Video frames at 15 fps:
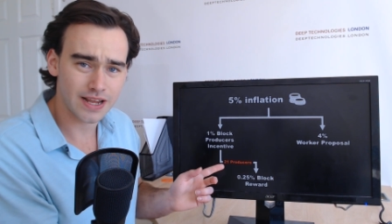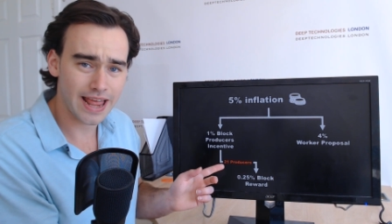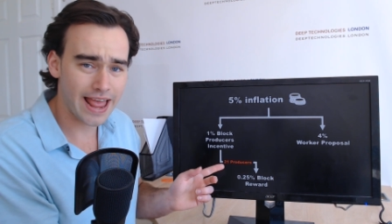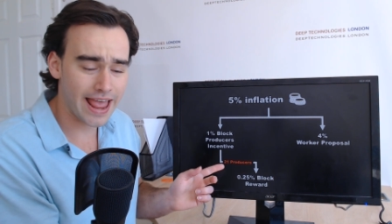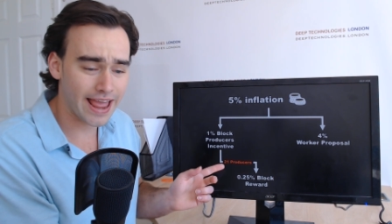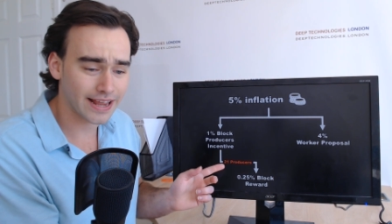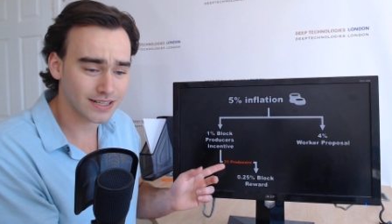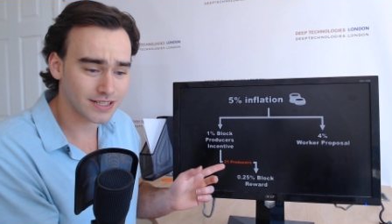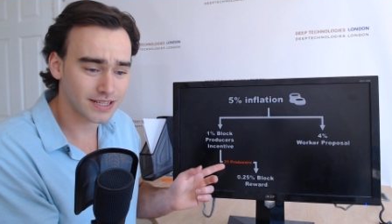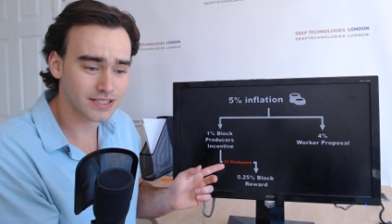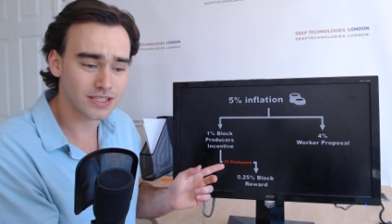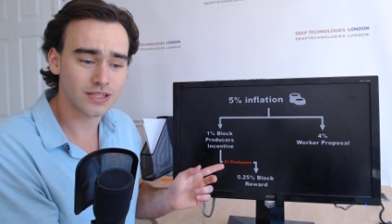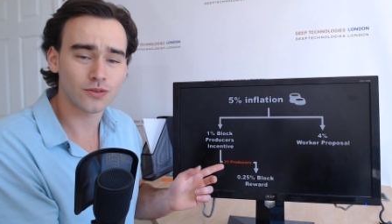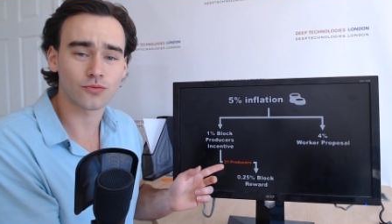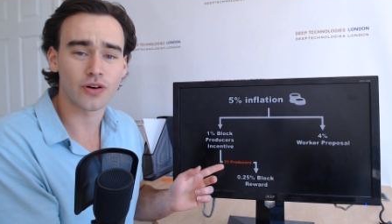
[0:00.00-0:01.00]
and
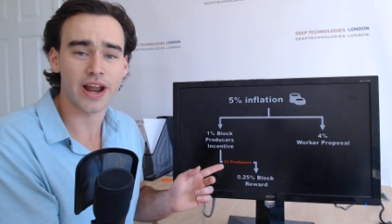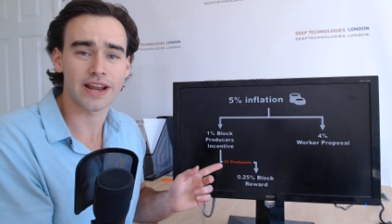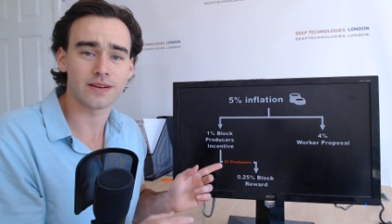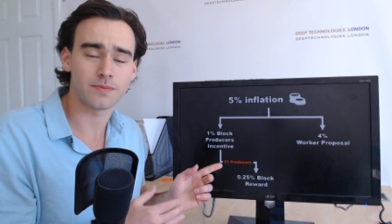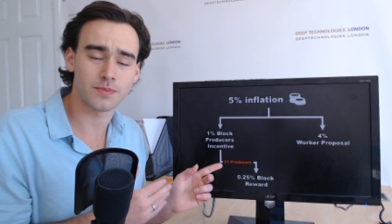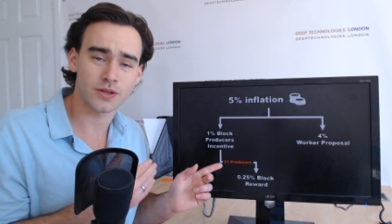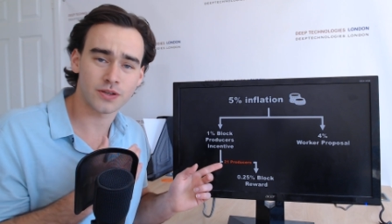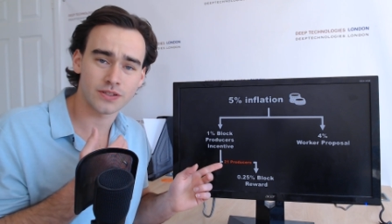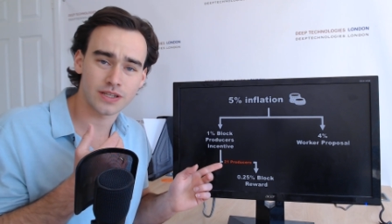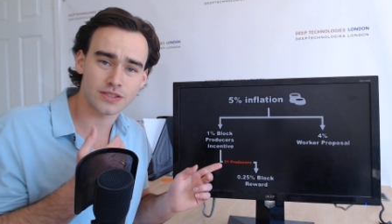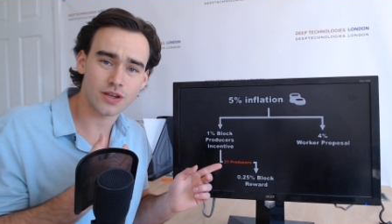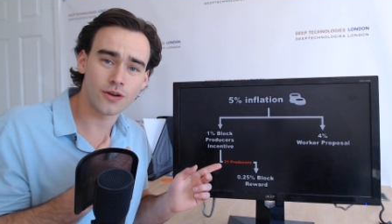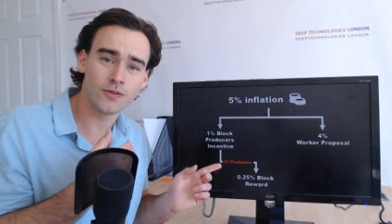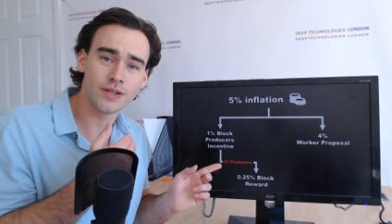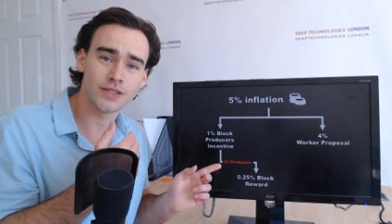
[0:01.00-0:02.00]
it's in red because it's
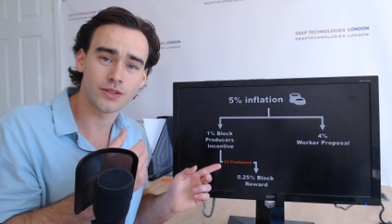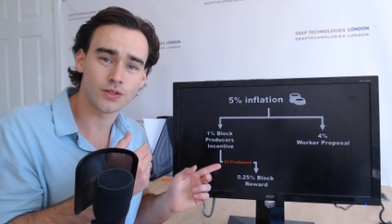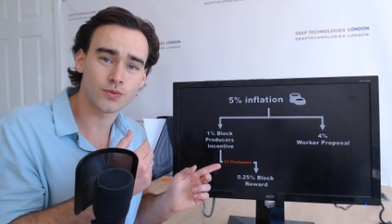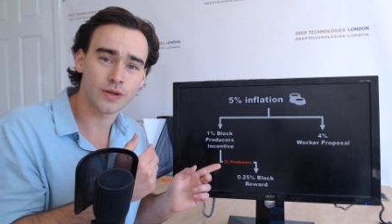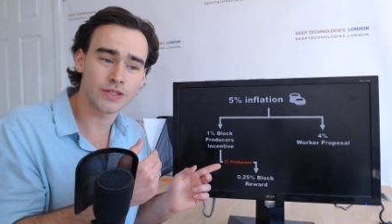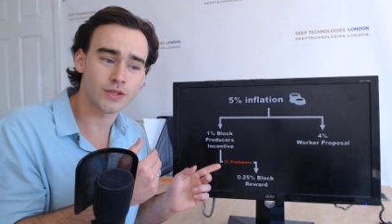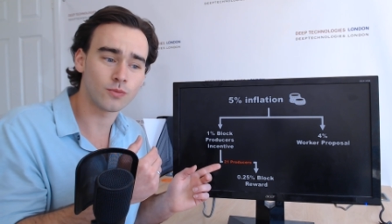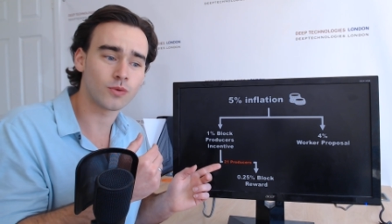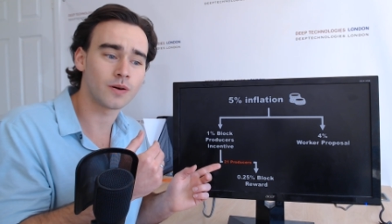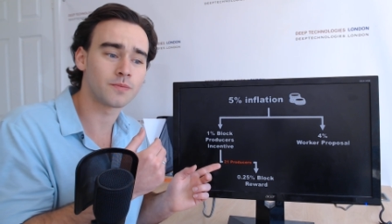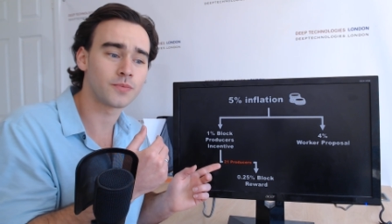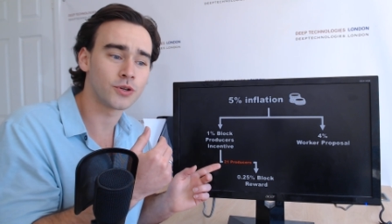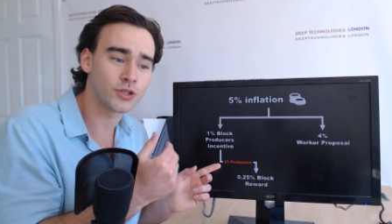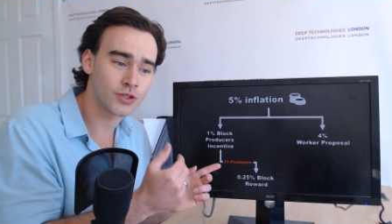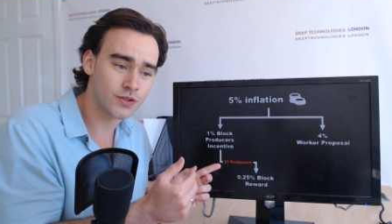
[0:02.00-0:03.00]
only the 21
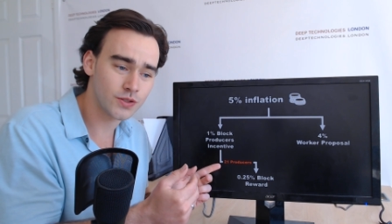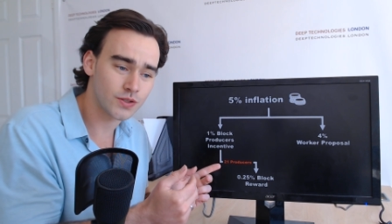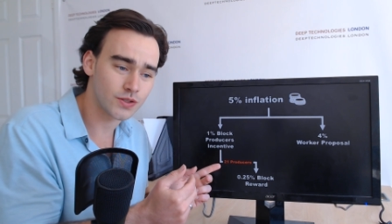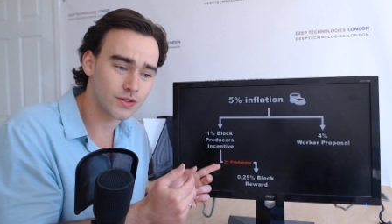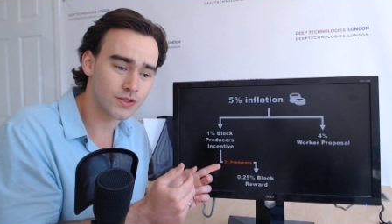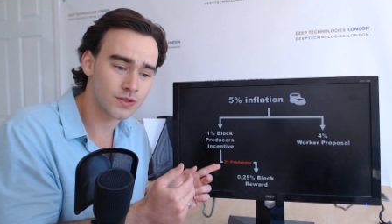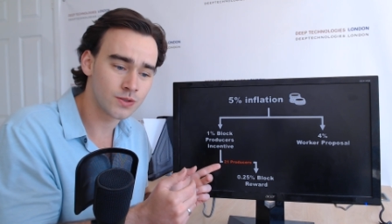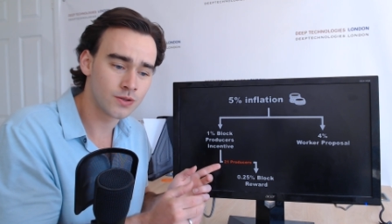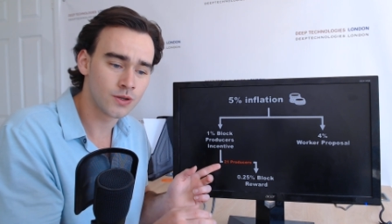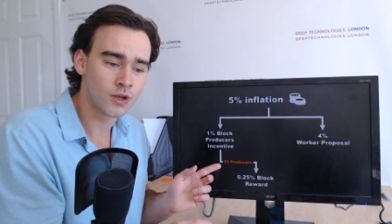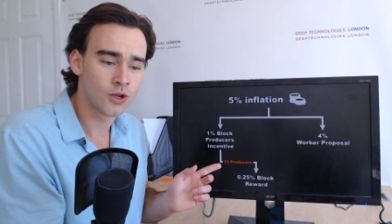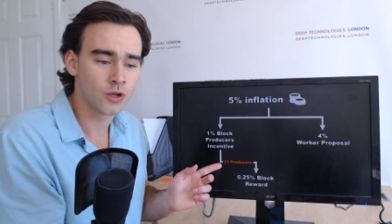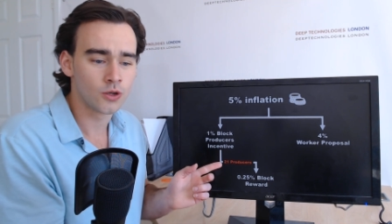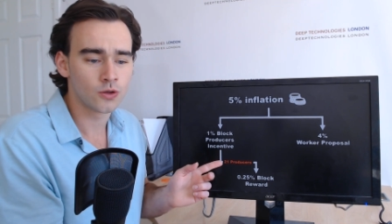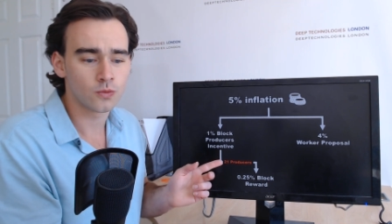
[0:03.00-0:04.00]
producers,
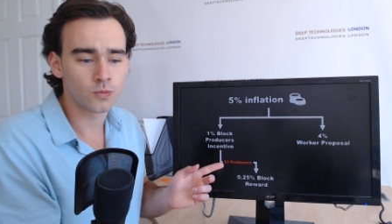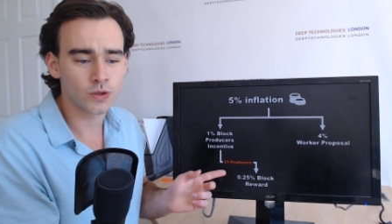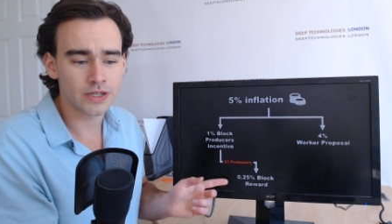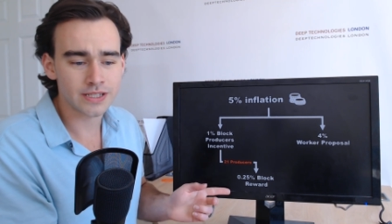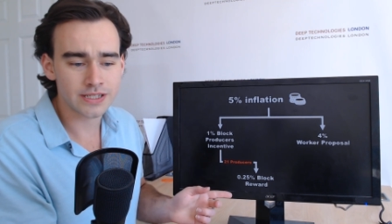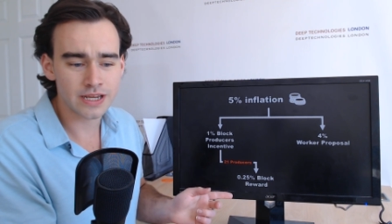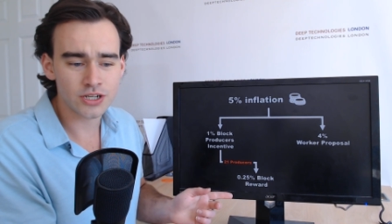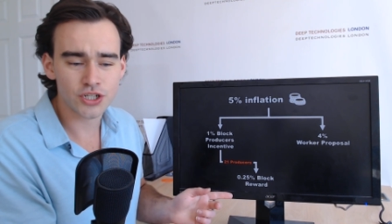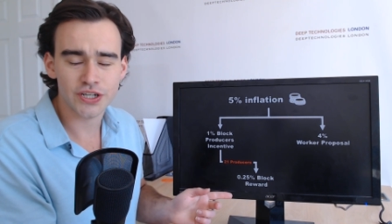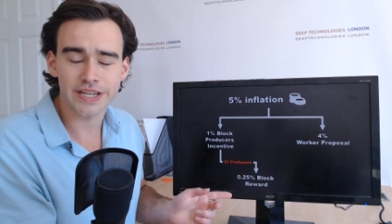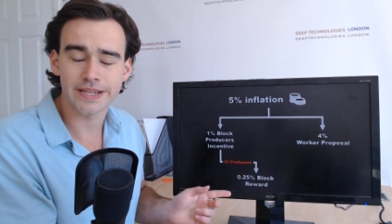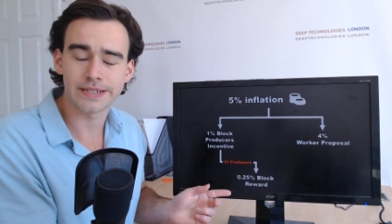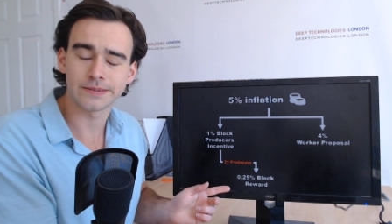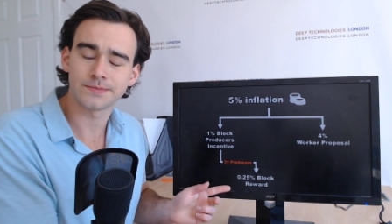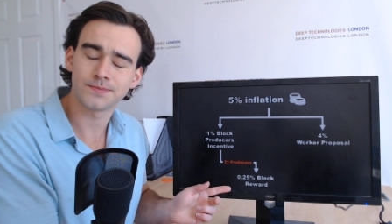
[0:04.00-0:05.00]
will
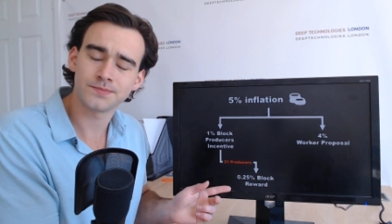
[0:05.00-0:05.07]
essentially